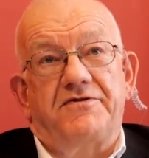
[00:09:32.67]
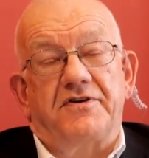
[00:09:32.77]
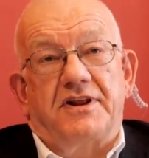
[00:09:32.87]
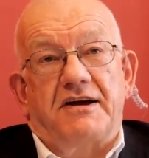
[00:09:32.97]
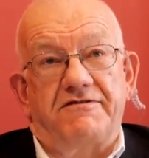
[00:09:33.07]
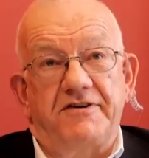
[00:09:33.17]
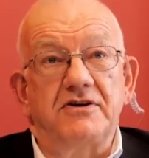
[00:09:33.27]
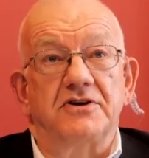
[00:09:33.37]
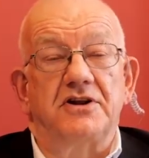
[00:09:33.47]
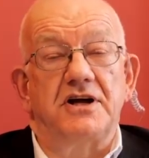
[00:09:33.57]
they feel
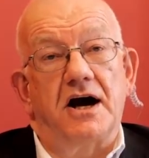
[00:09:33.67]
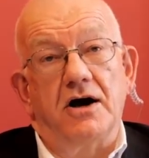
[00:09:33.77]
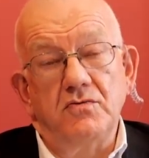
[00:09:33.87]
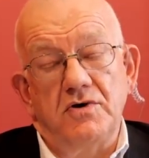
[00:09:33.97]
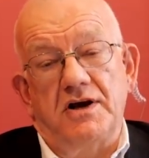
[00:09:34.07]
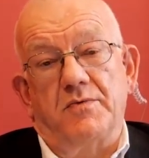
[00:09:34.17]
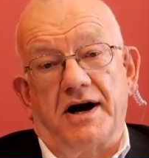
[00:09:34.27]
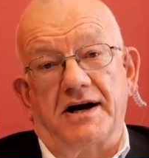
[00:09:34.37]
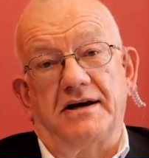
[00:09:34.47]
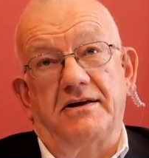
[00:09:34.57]
that the only
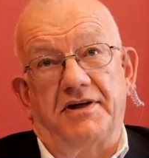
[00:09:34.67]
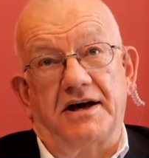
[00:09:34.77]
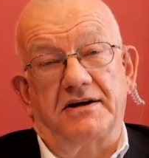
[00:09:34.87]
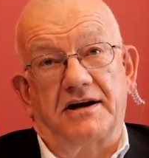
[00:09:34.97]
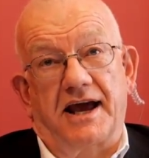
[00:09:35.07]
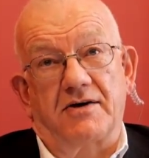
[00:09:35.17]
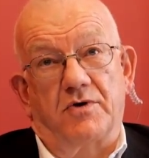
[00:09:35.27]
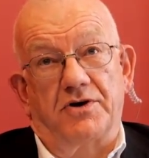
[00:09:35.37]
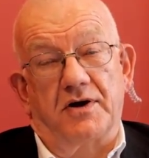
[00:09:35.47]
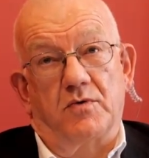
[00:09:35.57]
way they can get
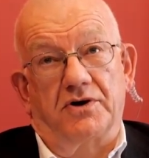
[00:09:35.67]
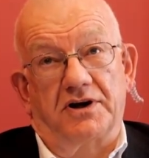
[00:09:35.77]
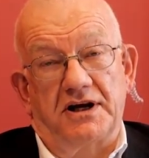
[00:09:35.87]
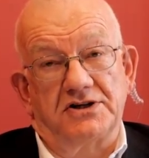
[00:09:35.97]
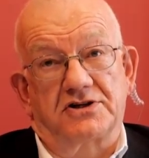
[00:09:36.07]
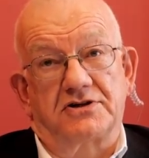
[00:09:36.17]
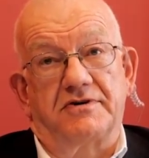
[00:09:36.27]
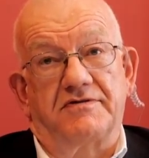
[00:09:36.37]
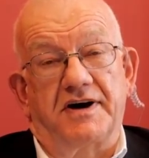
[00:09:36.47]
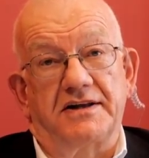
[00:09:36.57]
what they want is to invade,